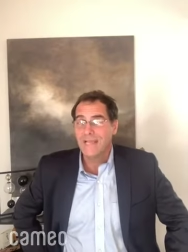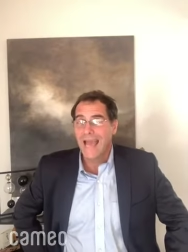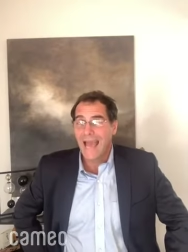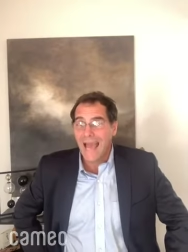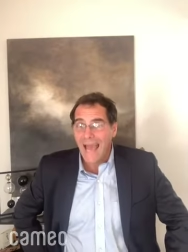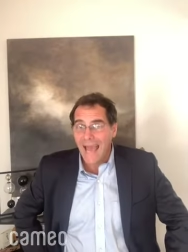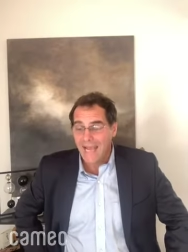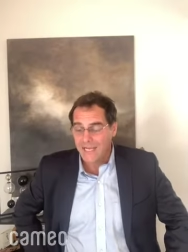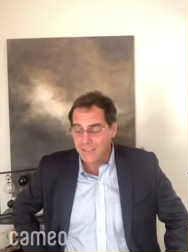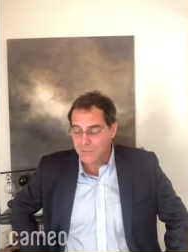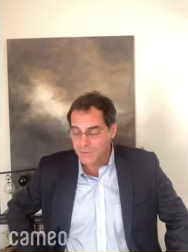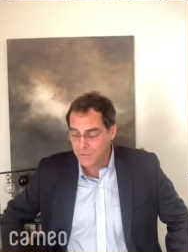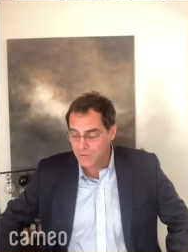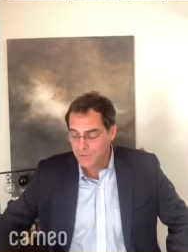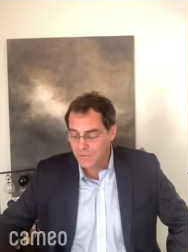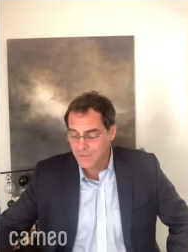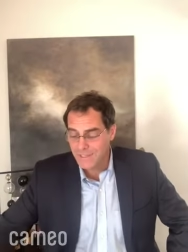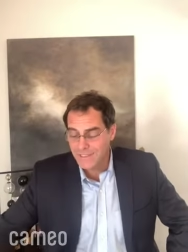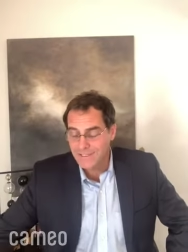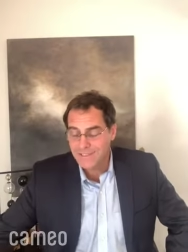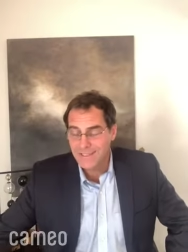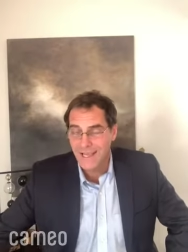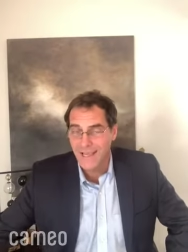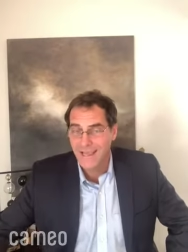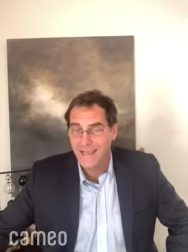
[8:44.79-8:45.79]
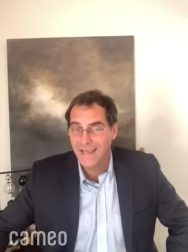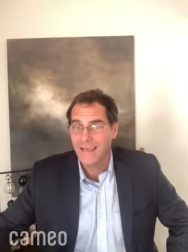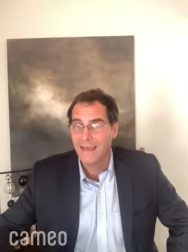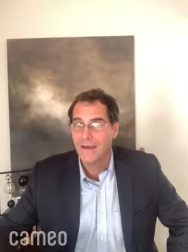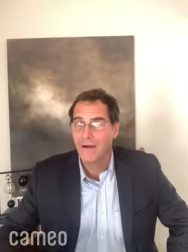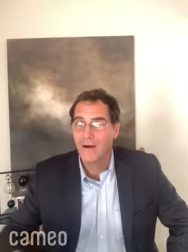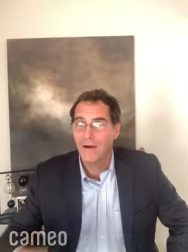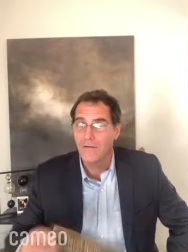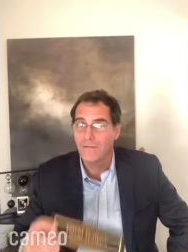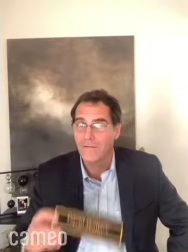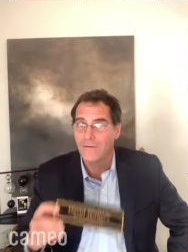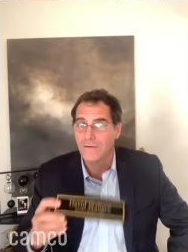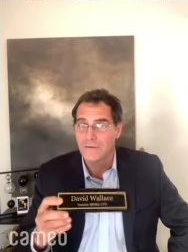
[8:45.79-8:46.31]
actually taking
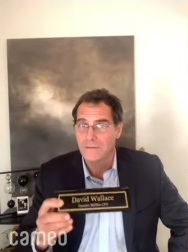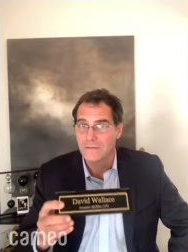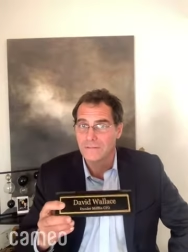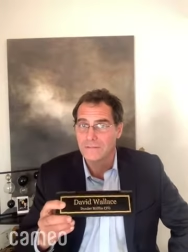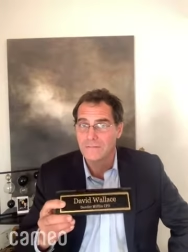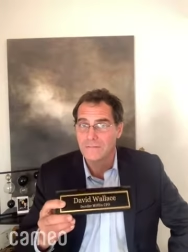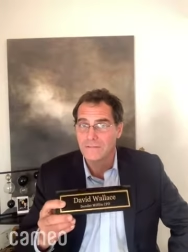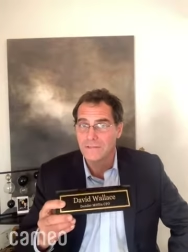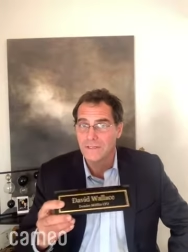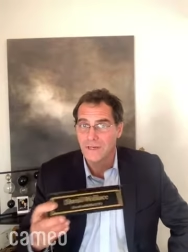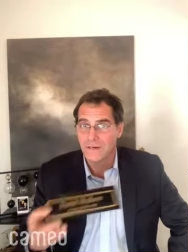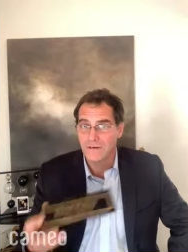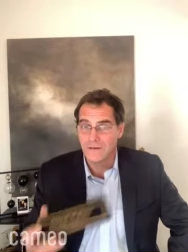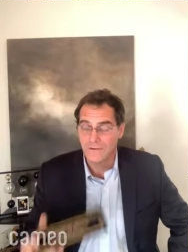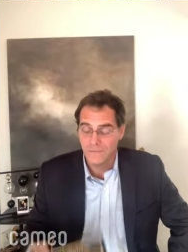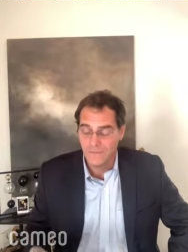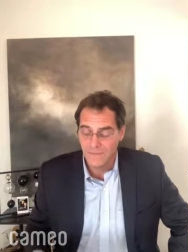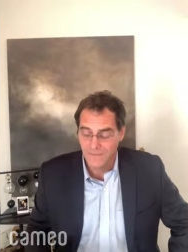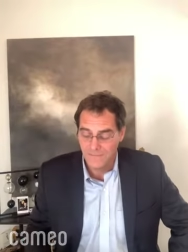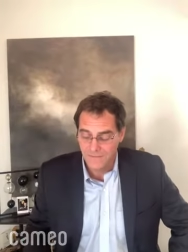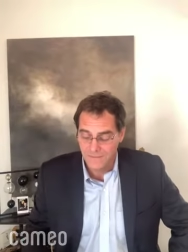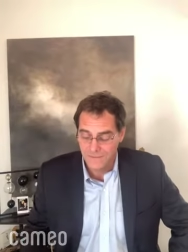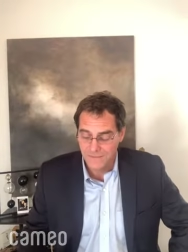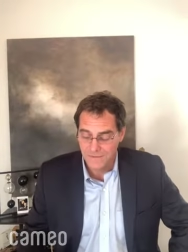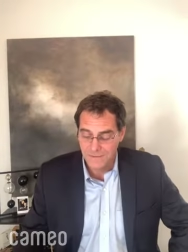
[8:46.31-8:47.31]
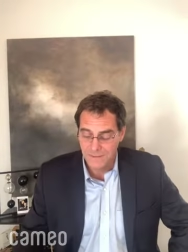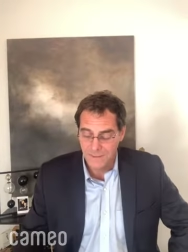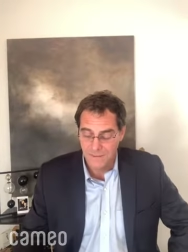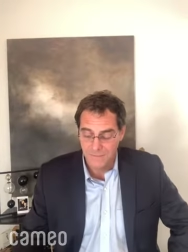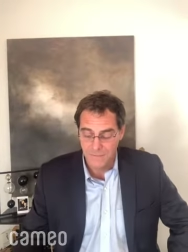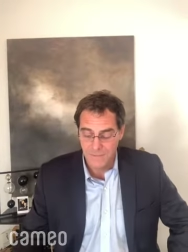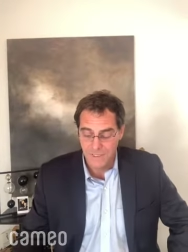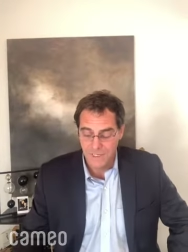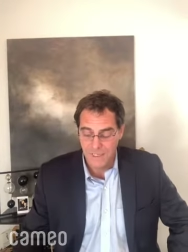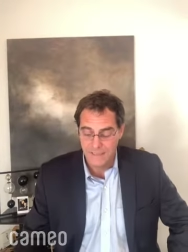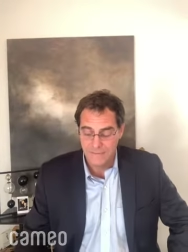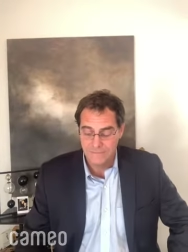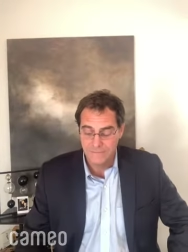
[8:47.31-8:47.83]
over Dunder Mifflin
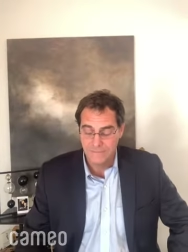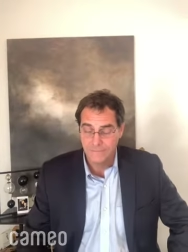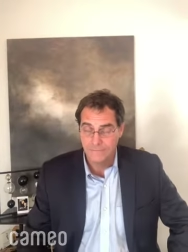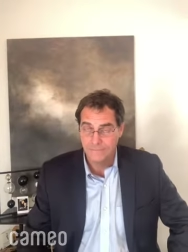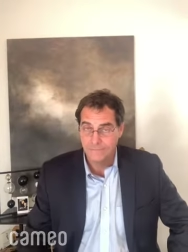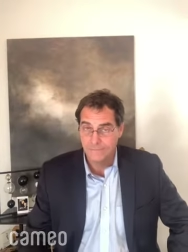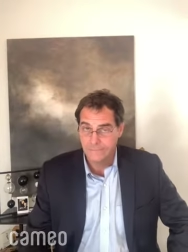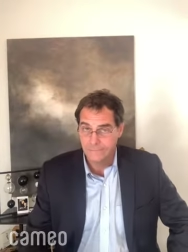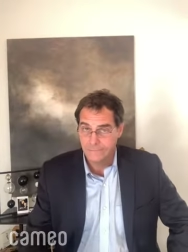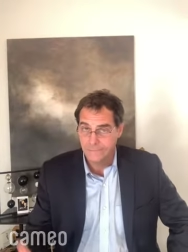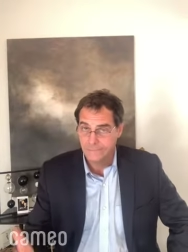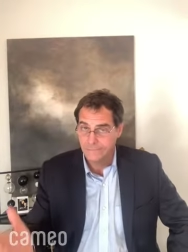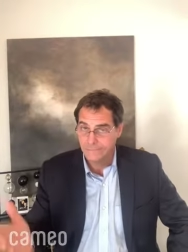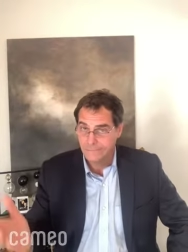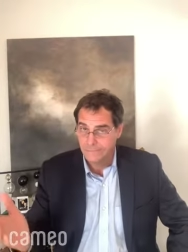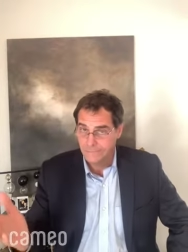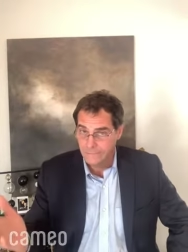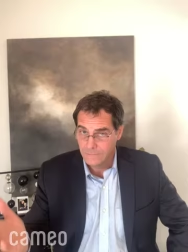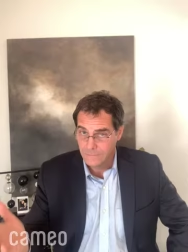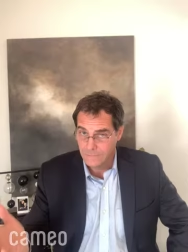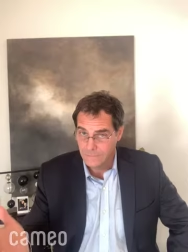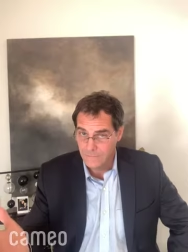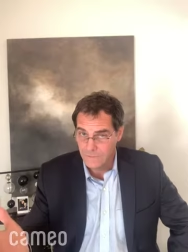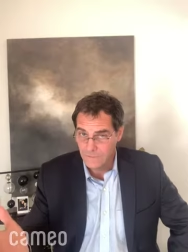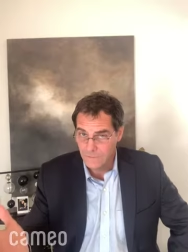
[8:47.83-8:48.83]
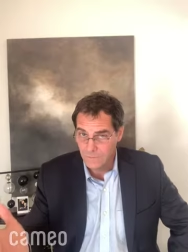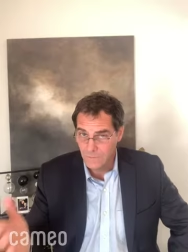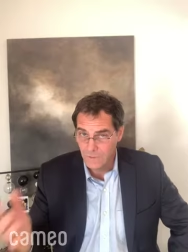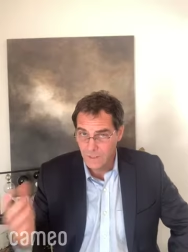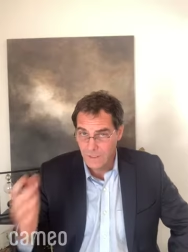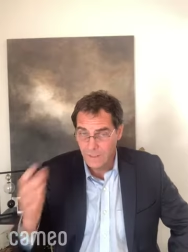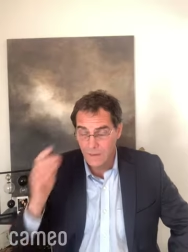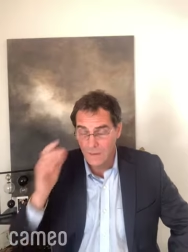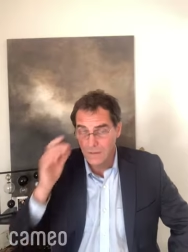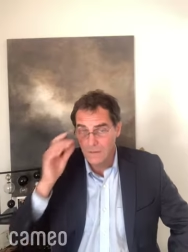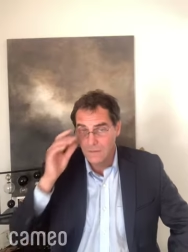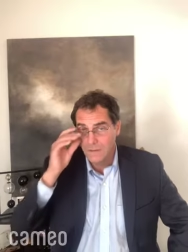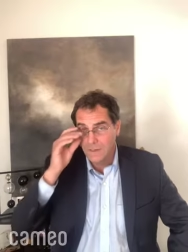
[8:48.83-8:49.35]
someday. We
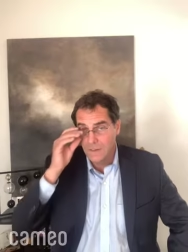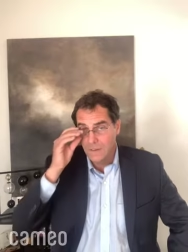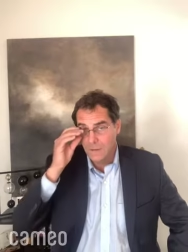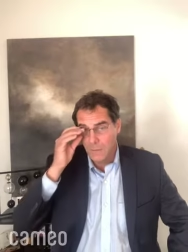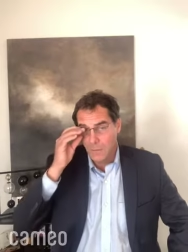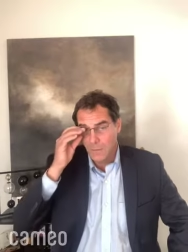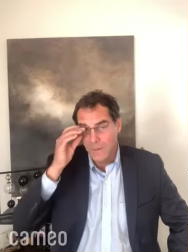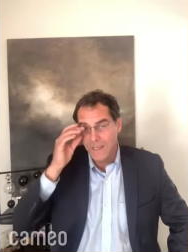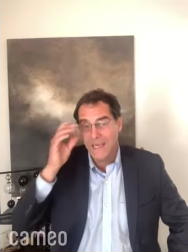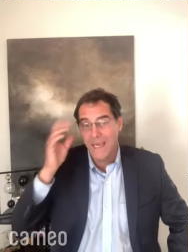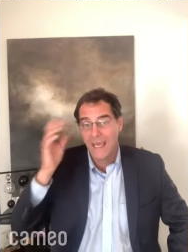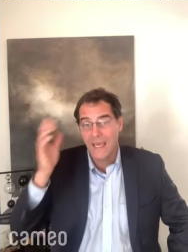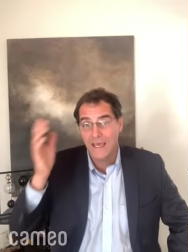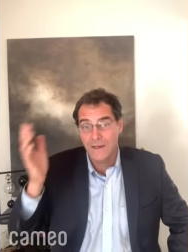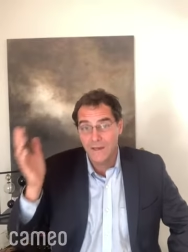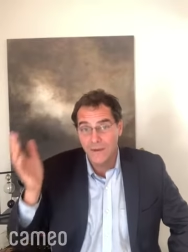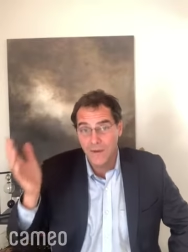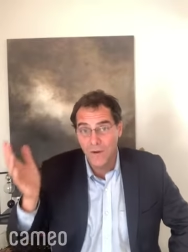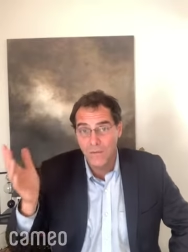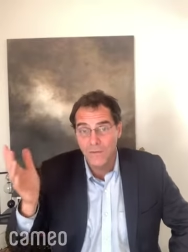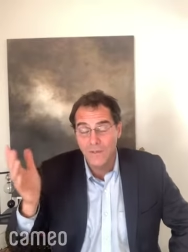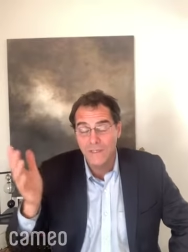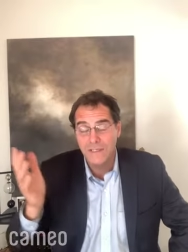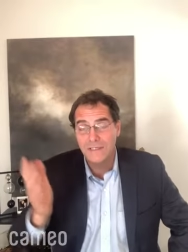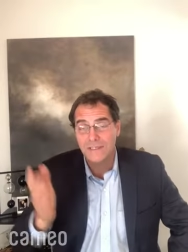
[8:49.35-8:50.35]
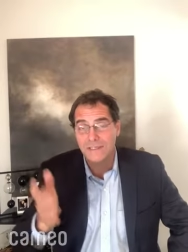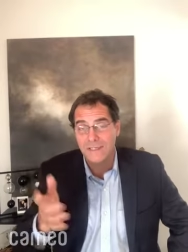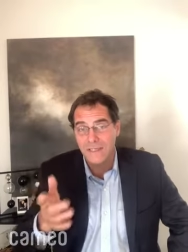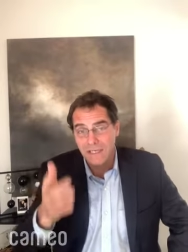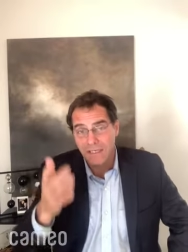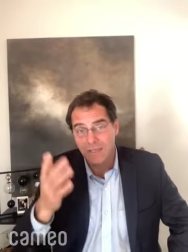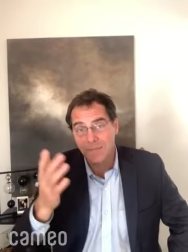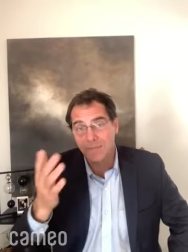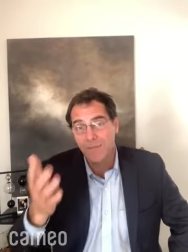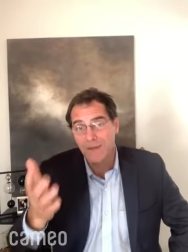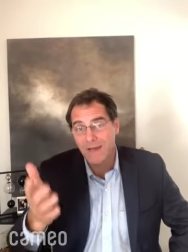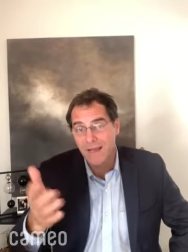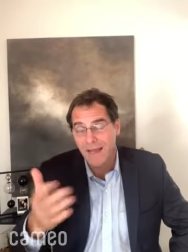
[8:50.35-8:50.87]
don't, you know, we can't know these
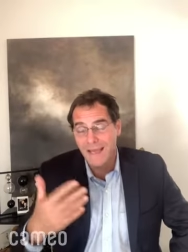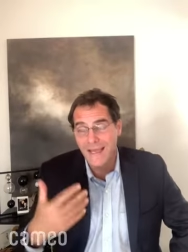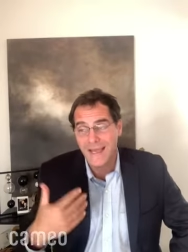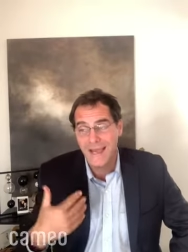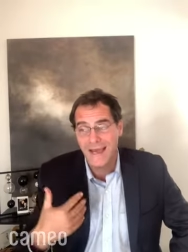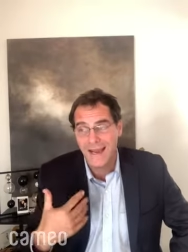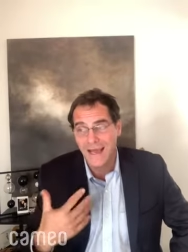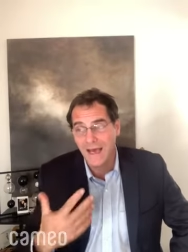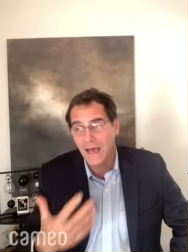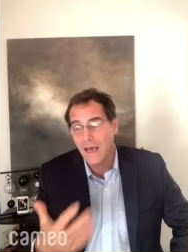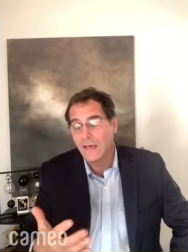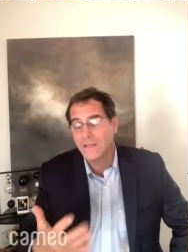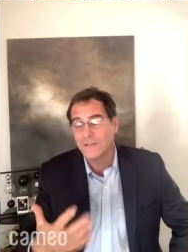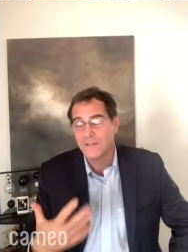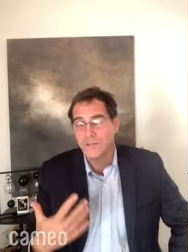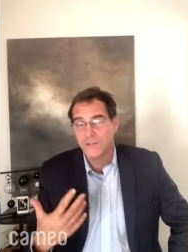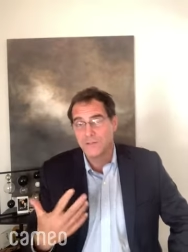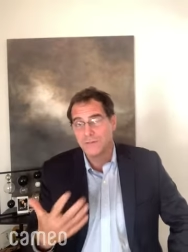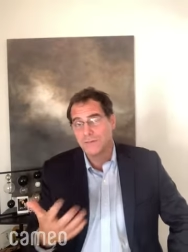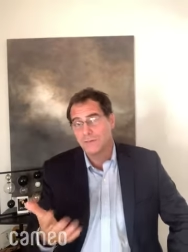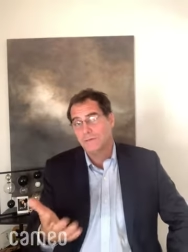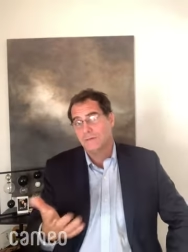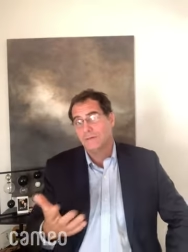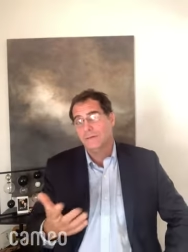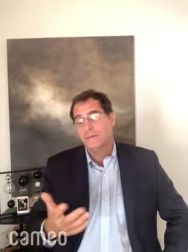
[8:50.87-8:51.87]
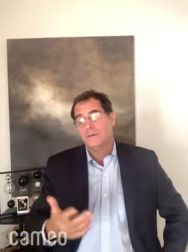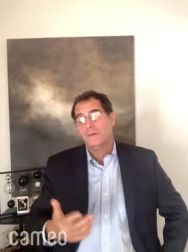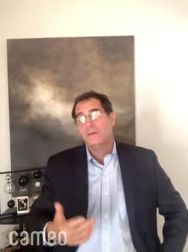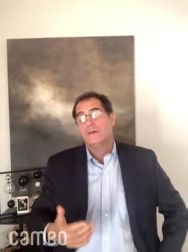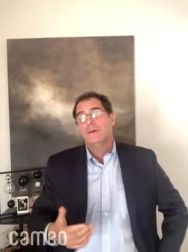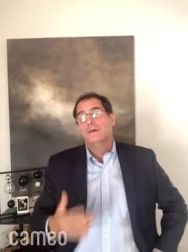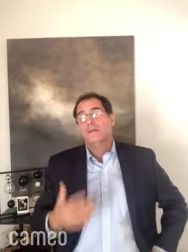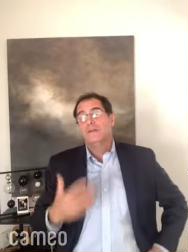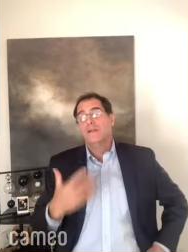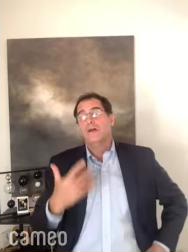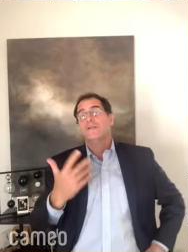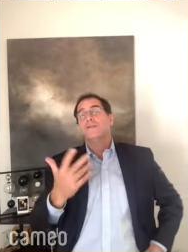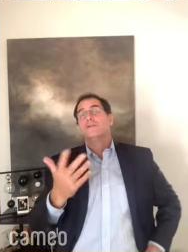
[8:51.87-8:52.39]
things, but I got a hunch,
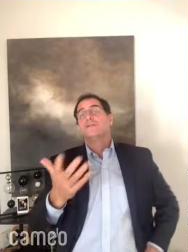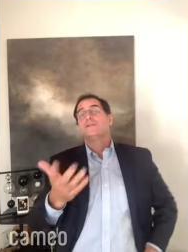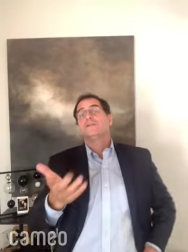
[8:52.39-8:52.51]
another